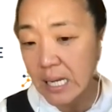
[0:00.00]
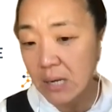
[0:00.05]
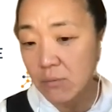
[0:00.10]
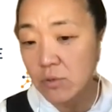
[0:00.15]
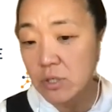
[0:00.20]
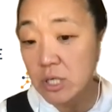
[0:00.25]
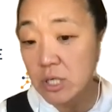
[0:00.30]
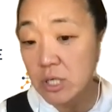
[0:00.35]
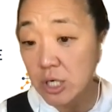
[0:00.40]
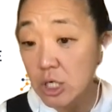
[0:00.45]

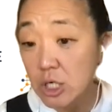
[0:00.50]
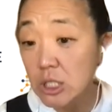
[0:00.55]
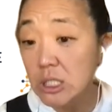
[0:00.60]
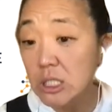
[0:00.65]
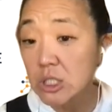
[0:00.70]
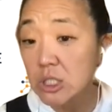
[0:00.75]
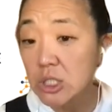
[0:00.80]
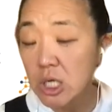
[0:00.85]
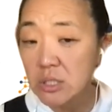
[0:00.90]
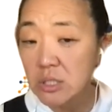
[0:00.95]
We're
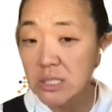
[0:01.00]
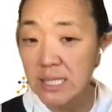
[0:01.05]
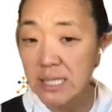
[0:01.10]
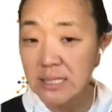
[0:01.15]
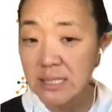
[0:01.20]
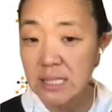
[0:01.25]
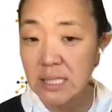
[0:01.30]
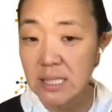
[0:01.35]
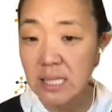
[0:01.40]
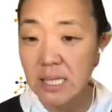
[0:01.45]
currently dose
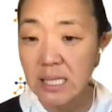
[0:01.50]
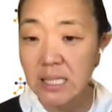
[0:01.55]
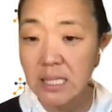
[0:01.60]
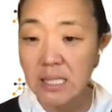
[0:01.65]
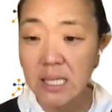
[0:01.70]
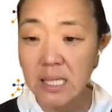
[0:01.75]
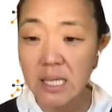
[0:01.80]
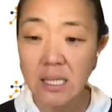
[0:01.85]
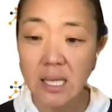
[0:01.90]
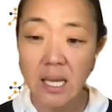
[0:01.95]

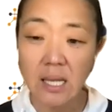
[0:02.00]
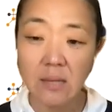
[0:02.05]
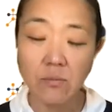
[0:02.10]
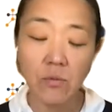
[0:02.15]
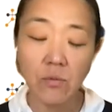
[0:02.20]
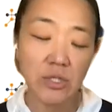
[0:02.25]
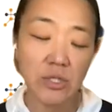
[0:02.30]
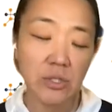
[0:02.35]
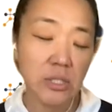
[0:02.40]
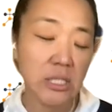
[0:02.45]
escalating, and
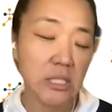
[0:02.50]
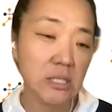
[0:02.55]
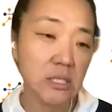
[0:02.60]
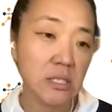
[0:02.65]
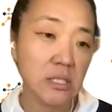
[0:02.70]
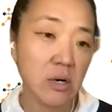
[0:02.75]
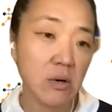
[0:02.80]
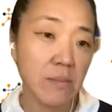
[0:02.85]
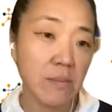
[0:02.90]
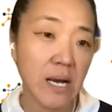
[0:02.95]
what you need to
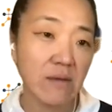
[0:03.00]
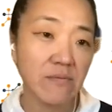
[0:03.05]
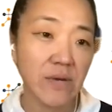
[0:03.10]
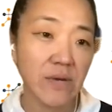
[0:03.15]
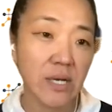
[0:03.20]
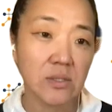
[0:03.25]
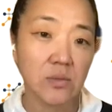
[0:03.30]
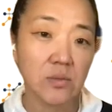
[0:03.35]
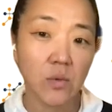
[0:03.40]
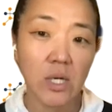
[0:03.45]
know about
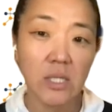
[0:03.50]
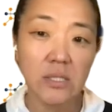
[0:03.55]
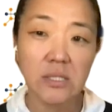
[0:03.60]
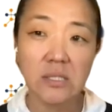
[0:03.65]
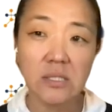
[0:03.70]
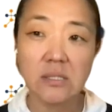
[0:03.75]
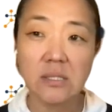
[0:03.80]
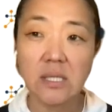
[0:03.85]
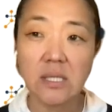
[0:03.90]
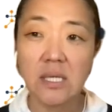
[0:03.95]
phase ones
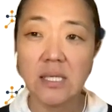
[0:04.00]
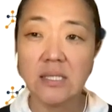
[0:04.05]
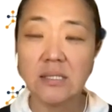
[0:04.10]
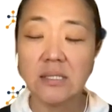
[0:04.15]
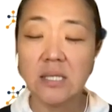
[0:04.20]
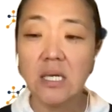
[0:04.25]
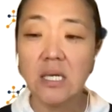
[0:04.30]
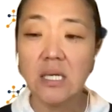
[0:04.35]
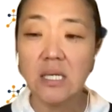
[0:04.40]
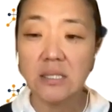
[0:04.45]

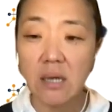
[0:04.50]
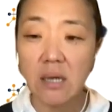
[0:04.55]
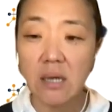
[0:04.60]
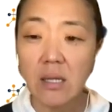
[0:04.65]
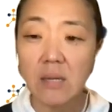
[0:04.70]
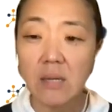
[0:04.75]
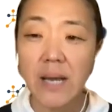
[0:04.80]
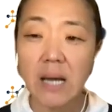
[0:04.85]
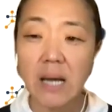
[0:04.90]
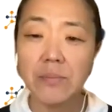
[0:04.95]
is
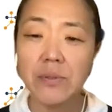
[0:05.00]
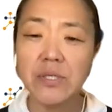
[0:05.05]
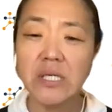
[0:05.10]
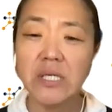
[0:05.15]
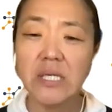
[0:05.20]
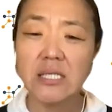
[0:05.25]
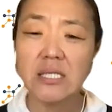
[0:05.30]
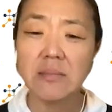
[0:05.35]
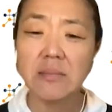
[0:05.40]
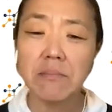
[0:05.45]
all about
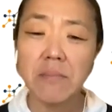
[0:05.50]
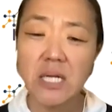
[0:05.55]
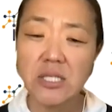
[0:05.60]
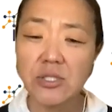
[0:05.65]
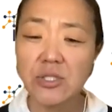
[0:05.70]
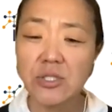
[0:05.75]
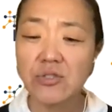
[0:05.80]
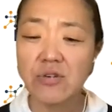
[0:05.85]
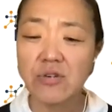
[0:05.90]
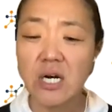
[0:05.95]
putting as
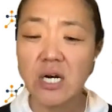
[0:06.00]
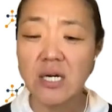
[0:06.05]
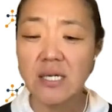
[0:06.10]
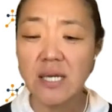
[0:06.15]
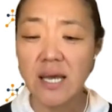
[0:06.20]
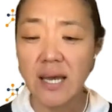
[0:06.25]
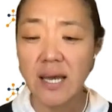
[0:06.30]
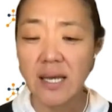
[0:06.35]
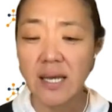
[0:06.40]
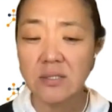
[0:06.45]
much drug
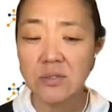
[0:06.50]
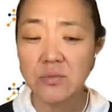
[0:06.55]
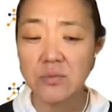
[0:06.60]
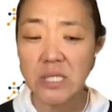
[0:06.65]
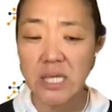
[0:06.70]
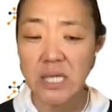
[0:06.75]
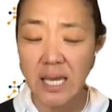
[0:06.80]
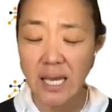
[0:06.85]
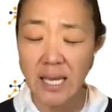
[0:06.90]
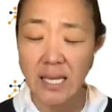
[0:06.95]
as we
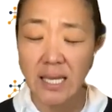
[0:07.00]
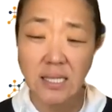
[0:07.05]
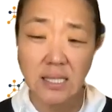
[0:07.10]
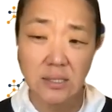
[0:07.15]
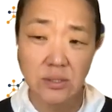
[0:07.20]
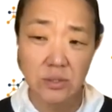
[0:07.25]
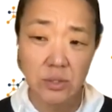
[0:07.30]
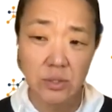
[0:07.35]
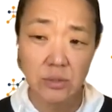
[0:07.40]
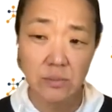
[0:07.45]
can
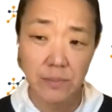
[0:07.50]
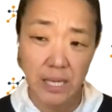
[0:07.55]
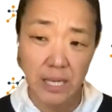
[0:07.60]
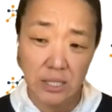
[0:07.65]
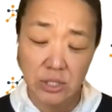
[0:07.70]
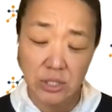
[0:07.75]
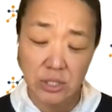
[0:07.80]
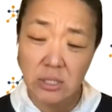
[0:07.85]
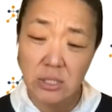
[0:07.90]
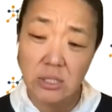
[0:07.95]
into
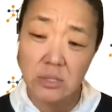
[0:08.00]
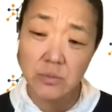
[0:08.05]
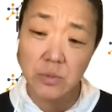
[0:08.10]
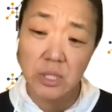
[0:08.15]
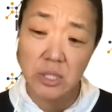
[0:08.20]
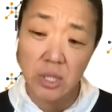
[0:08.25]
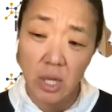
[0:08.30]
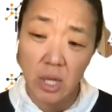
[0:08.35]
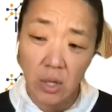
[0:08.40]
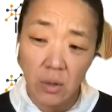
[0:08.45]
patients, because
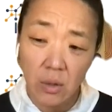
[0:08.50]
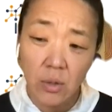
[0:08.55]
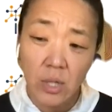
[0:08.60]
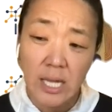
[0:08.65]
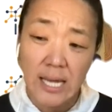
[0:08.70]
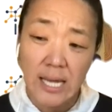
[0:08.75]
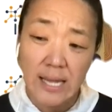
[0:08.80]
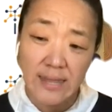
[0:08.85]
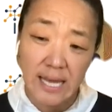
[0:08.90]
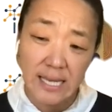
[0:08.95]
we know
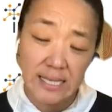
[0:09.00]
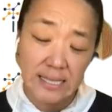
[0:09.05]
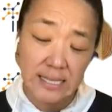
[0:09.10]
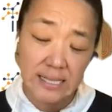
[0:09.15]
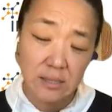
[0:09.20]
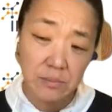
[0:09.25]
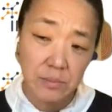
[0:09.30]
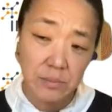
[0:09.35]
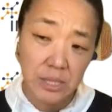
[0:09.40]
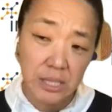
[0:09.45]
that it
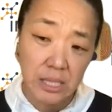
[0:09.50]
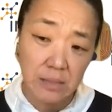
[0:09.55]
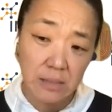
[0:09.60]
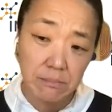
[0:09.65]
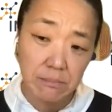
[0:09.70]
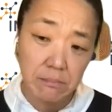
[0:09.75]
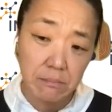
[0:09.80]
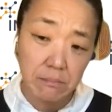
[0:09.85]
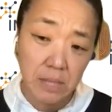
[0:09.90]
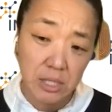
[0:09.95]
can
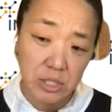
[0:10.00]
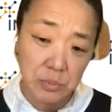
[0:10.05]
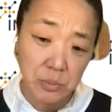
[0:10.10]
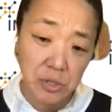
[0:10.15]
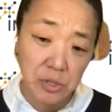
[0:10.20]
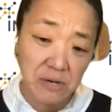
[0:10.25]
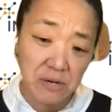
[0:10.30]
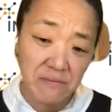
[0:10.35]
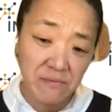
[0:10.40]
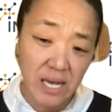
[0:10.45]
be much
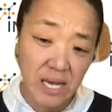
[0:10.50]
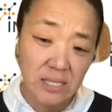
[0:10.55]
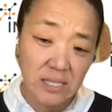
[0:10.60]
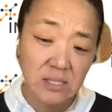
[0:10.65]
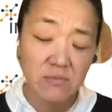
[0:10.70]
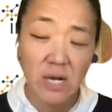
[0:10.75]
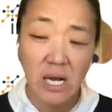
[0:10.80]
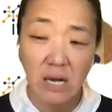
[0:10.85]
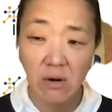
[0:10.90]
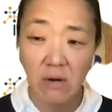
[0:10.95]
more
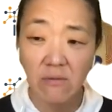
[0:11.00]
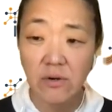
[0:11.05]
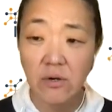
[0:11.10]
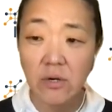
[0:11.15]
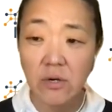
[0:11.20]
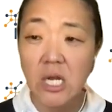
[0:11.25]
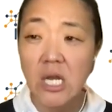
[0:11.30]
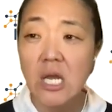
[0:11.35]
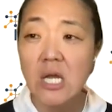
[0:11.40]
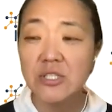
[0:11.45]
effective.
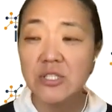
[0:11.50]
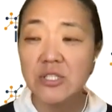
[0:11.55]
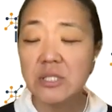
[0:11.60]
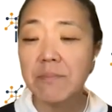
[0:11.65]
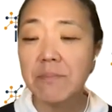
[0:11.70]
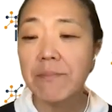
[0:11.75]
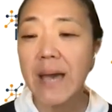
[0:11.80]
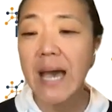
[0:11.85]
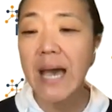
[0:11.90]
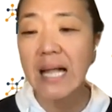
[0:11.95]
However,
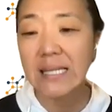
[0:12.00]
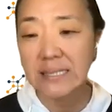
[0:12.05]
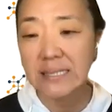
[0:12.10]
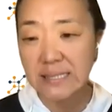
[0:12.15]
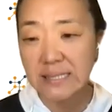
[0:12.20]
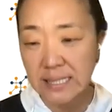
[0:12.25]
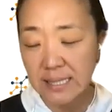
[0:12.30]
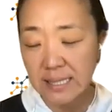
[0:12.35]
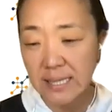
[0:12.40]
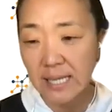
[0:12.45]
just
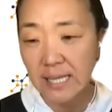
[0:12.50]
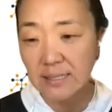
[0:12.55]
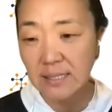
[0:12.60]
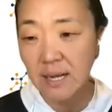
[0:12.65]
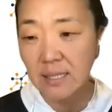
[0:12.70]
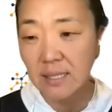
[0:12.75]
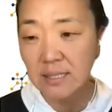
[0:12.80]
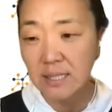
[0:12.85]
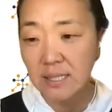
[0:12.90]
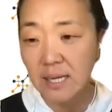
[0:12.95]
balancing that
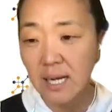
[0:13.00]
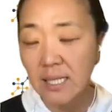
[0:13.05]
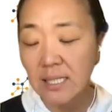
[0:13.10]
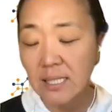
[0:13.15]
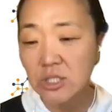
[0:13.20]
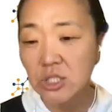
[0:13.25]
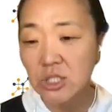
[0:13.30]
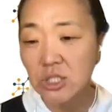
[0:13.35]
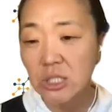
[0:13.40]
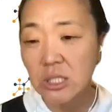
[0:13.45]

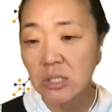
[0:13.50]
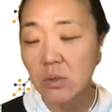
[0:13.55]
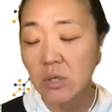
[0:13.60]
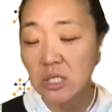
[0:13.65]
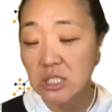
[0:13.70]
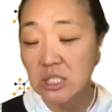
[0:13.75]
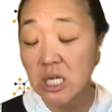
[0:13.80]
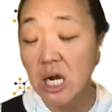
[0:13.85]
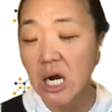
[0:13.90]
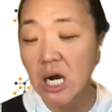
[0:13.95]
toxicology
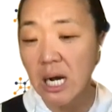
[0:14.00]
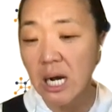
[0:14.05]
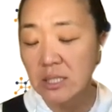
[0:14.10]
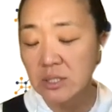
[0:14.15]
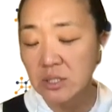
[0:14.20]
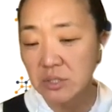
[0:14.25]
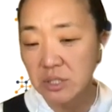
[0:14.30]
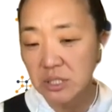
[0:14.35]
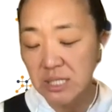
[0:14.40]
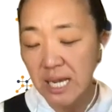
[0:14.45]
or
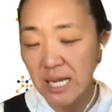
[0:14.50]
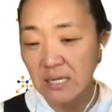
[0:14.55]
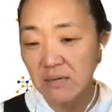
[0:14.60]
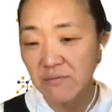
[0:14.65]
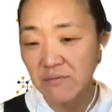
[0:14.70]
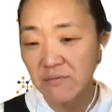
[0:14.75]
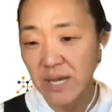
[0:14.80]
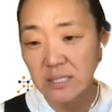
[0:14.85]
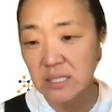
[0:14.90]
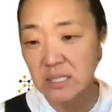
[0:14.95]
tox or side
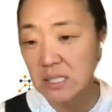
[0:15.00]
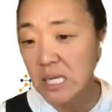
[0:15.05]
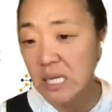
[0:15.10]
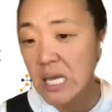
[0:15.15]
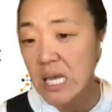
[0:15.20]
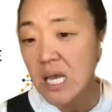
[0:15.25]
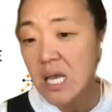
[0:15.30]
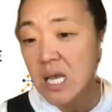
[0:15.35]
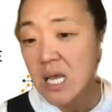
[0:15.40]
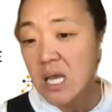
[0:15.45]
effects. And
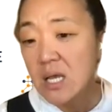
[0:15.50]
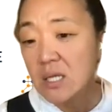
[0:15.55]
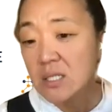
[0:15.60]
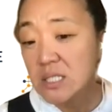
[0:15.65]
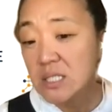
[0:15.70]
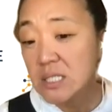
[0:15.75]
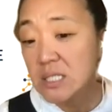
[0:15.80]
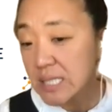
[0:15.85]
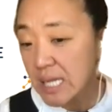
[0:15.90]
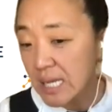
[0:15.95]

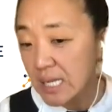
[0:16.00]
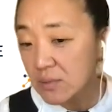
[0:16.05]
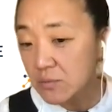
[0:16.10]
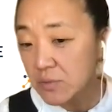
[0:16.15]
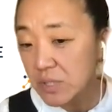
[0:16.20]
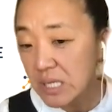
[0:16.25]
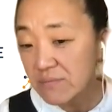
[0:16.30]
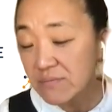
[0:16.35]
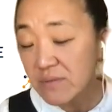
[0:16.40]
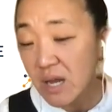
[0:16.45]
to date,
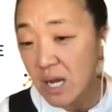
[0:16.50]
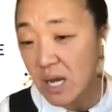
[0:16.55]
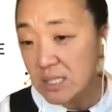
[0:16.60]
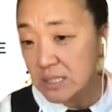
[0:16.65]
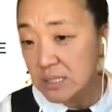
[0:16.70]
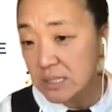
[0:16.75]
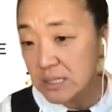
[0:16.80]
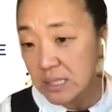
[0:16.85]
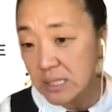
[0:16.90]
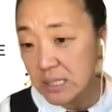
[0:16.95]
we have not
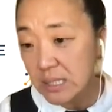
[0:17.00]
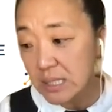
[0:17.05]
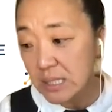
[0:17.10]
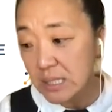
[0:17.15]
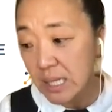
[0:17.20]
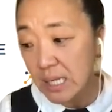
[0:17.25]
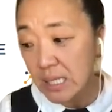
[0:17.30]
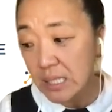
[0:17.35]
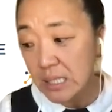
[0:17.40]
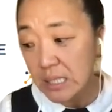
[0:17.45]
seen
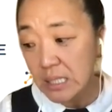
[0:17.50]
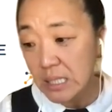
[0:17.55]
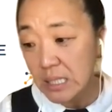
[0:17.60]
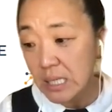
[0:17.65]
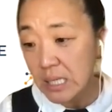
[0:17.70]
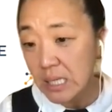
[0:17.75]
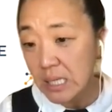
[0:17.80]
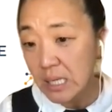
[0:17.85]
any